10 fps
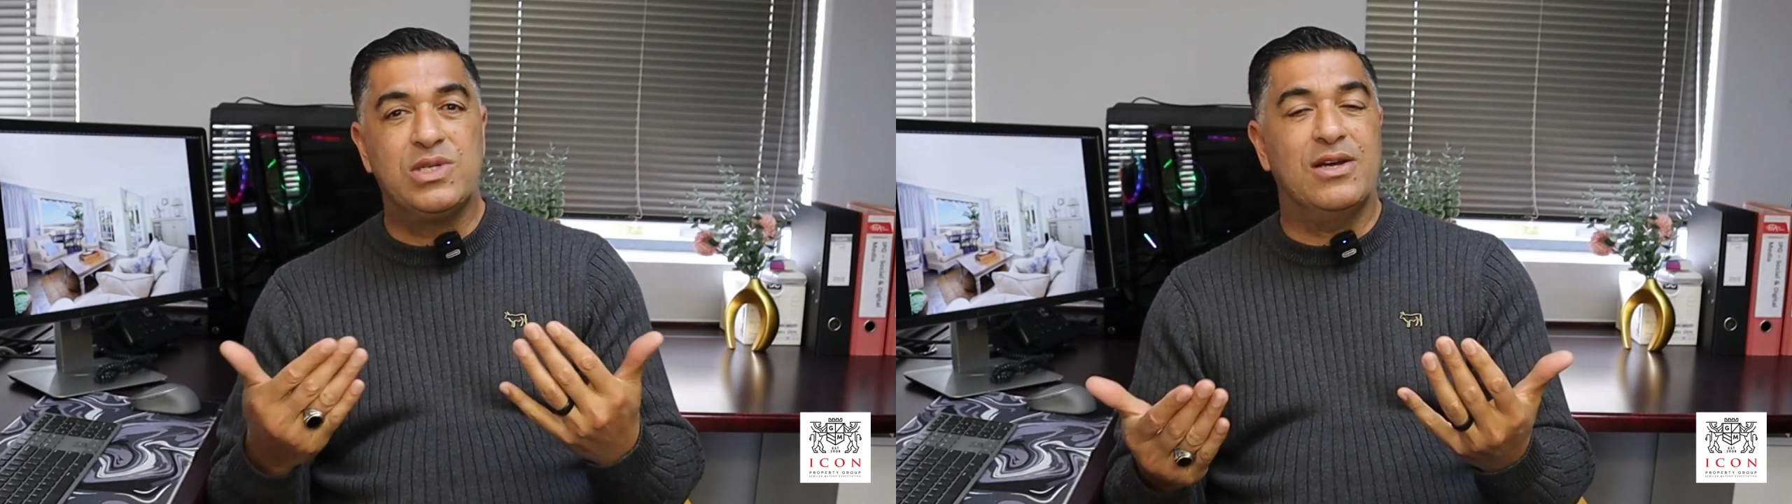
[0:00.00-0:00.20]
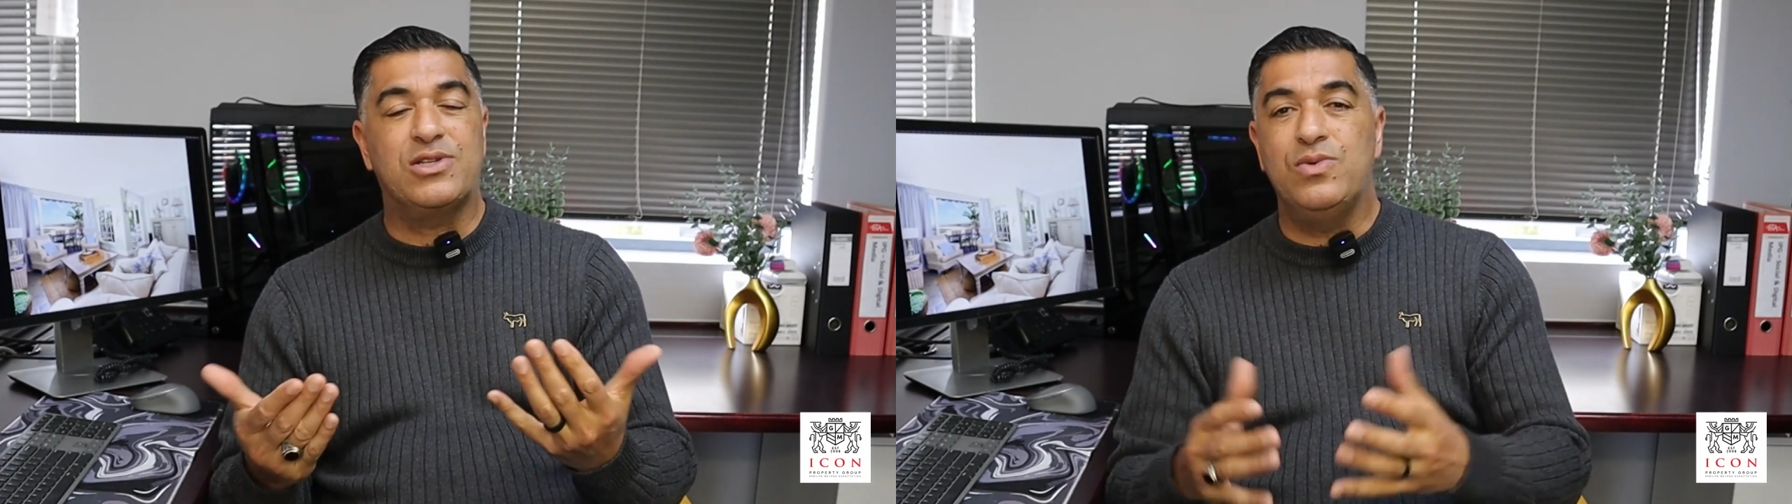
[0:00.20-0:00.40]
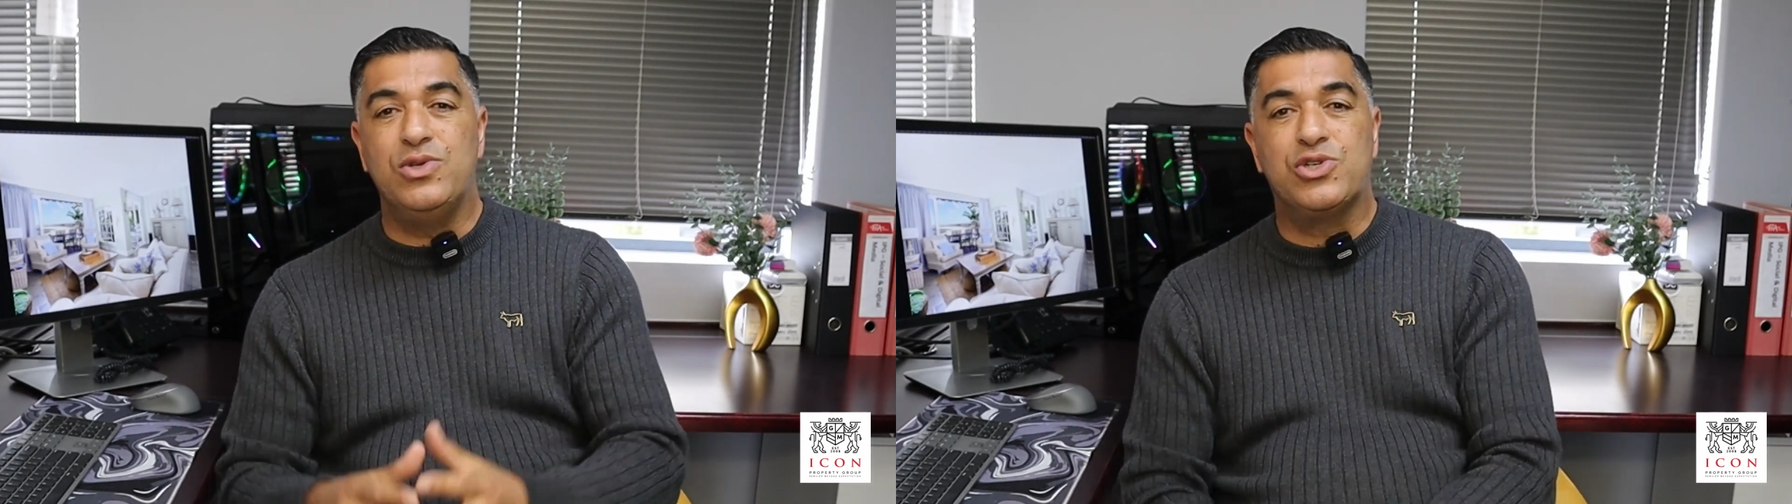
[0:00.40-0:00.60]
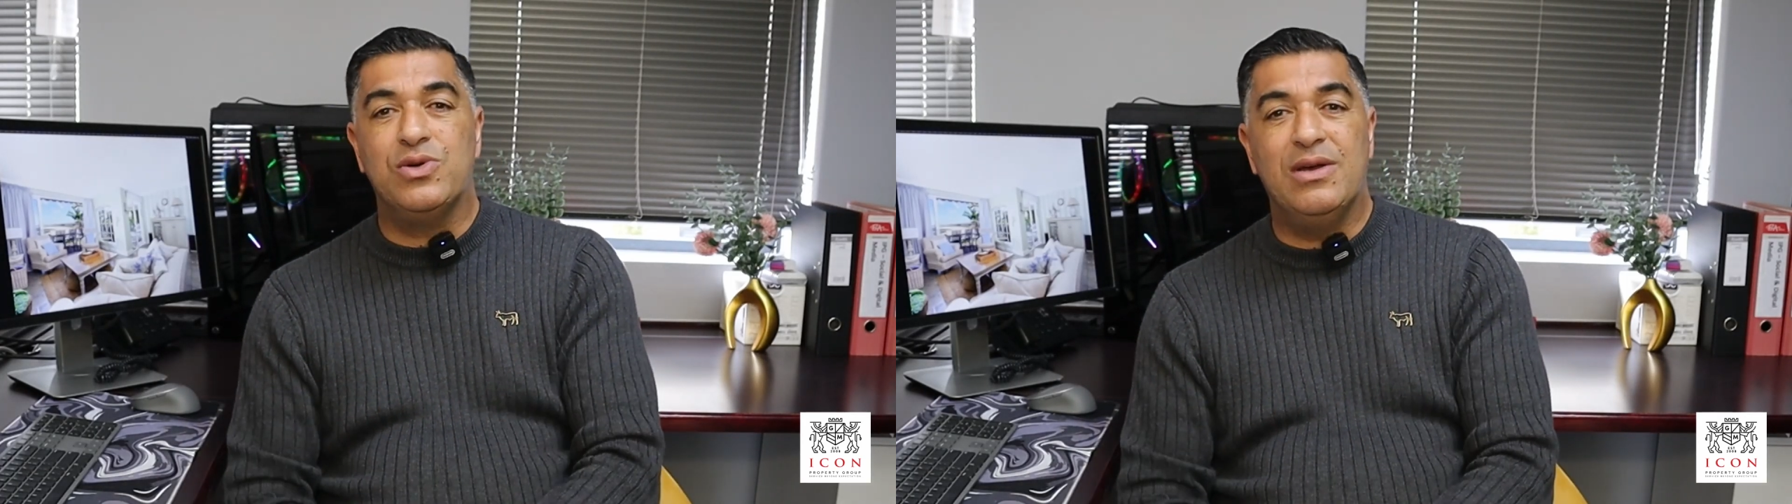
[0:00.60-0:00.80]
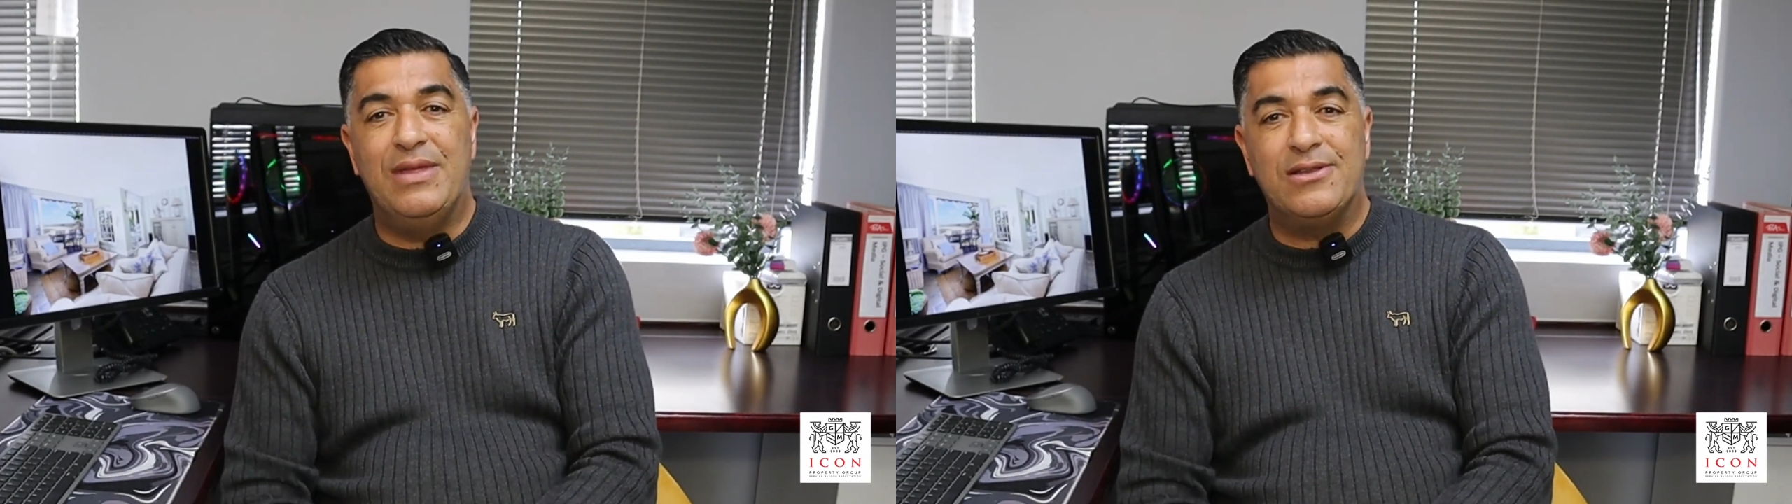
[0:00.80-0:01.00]
we always like
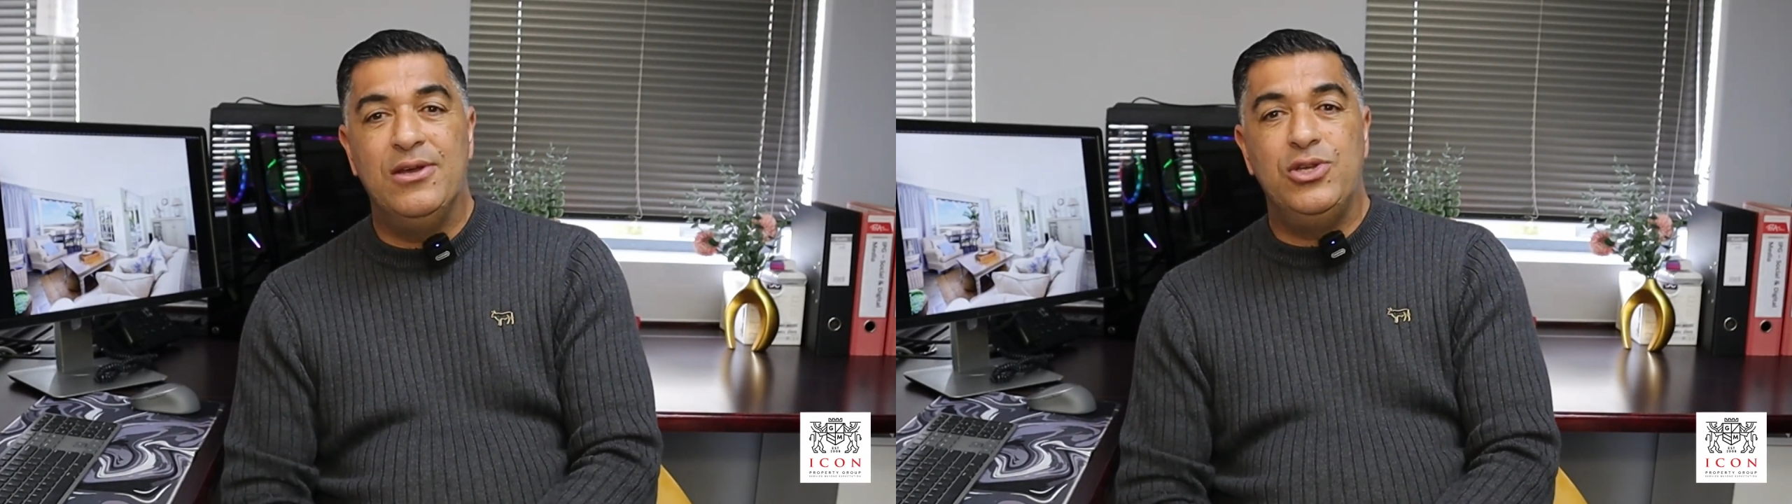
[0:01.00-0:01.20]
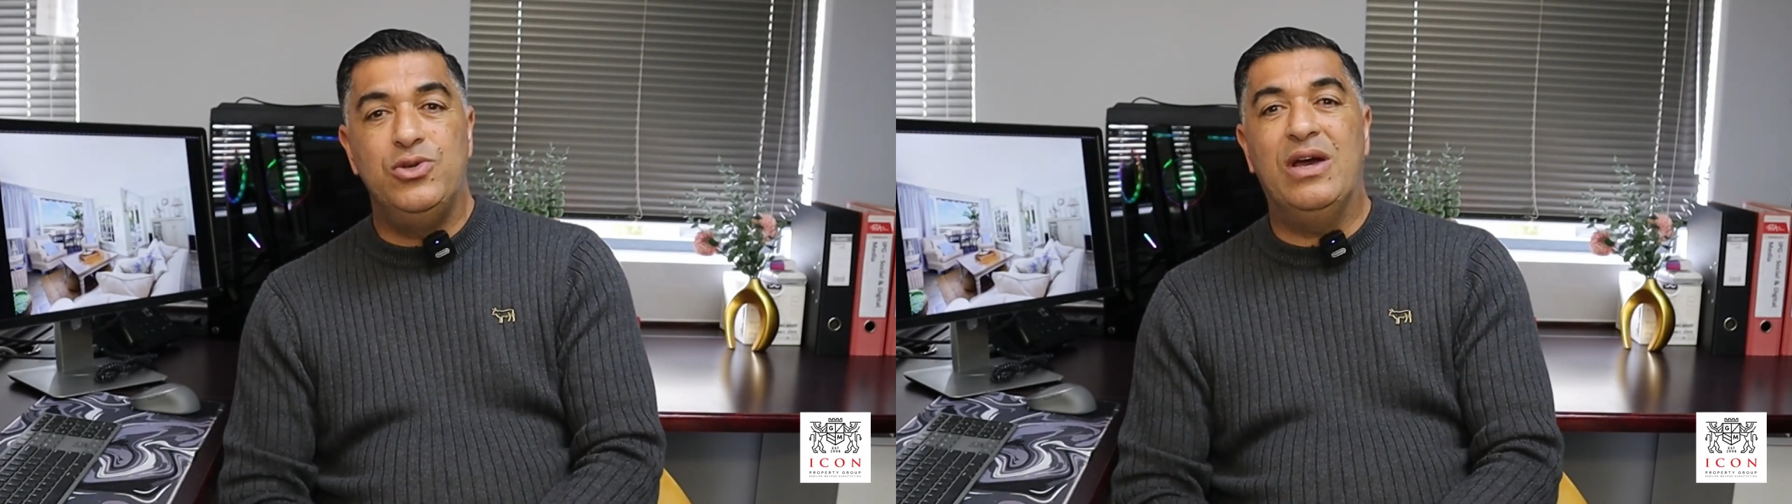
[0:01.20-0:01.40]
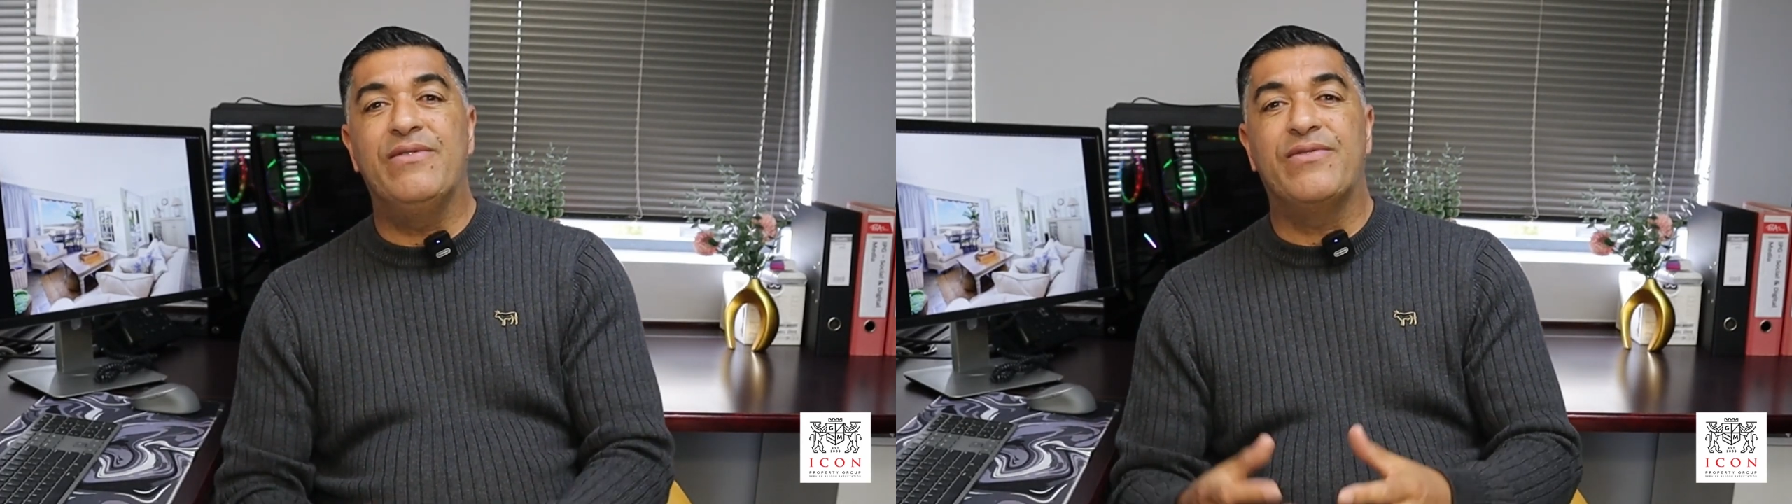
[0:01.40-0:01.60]
to ensure that